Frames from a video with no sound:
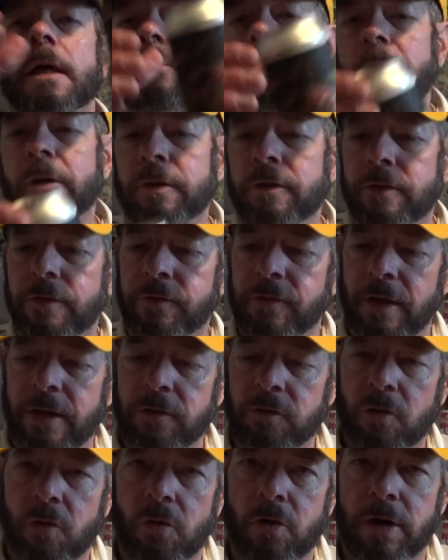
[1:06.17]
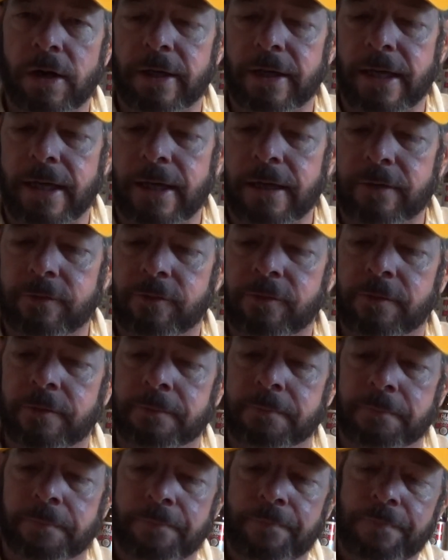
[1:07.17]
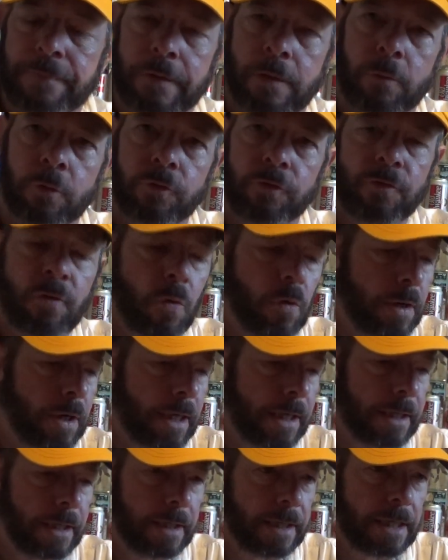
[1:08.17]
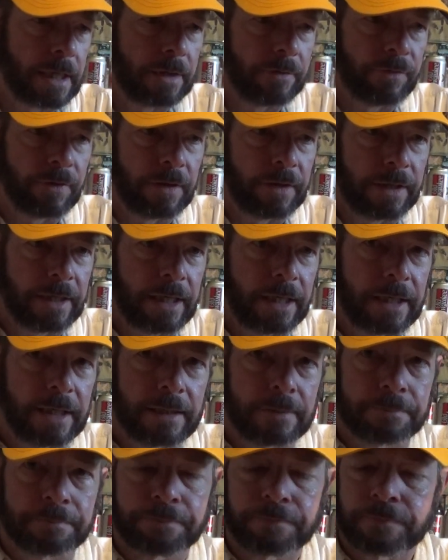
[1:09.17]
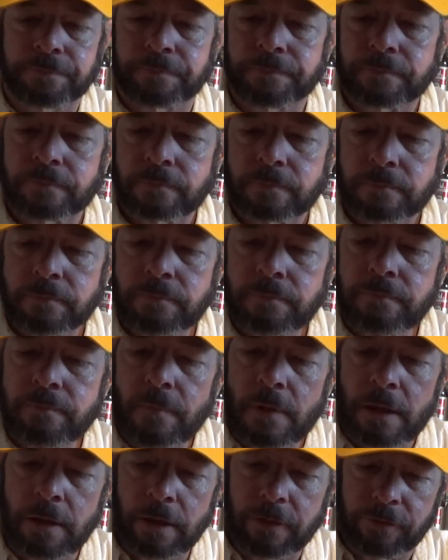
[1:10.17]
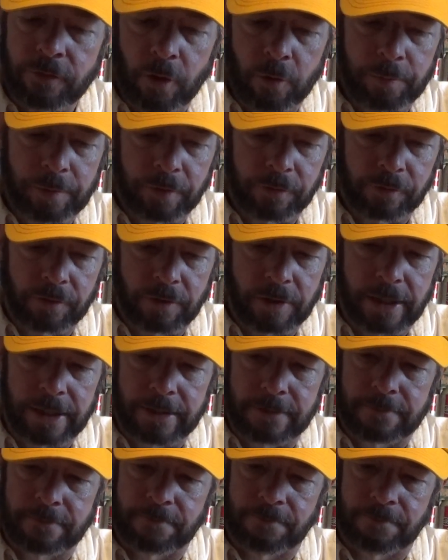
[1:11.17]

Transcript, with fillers: Bought this at Dorignac's. It was $4.99 for the can. Let's hope it's great.